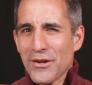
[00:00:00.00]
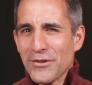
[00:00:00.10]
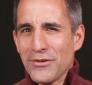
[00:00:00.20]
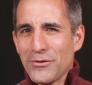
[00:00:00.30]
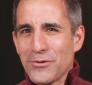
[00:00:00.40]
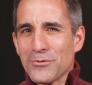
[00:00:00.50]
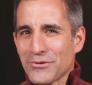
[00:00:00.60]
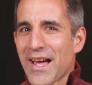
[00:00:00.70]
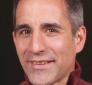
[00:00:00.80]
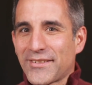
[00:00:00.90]
you
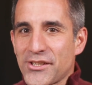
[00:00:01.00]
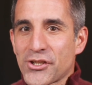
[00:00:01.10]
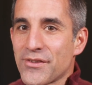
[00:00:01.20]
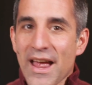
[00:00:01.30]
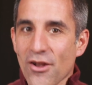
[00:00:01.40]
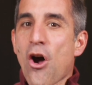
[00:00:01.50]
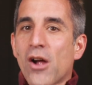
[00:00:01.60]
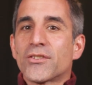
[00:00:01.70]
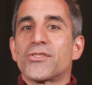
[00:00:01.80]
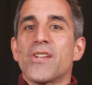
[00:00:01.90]
like teaching that
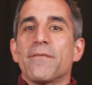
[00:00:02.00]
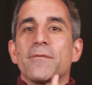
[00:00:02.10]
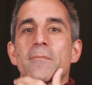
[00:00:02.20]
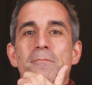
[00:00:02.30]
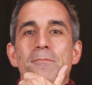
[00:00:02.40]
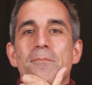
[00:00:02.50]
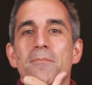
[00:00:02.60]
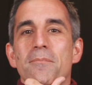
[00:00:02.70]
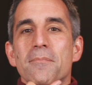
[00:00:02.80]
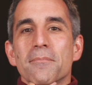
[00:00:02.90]
odd stuff."
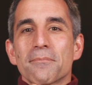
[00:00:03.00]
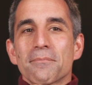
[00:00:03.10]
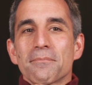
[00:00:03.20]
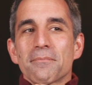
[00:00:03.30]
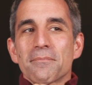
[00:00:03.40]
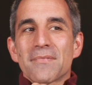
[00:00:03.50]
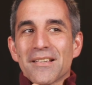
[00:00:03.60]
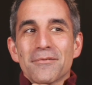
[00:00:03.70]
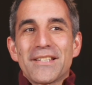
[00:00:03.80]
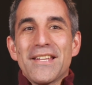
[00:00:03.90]

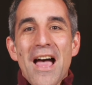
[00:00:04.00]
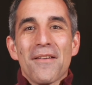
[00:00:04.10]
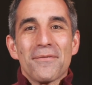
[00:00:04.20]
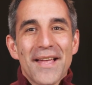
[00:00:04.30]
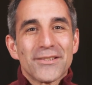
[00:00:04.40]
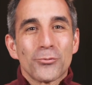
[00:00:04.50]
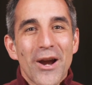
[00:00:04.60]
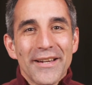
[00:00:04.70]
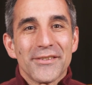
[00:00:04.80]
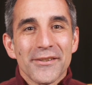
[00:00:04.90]
I'm like, yeah, that's
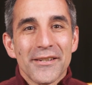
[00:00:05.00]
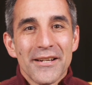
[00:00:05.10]
right.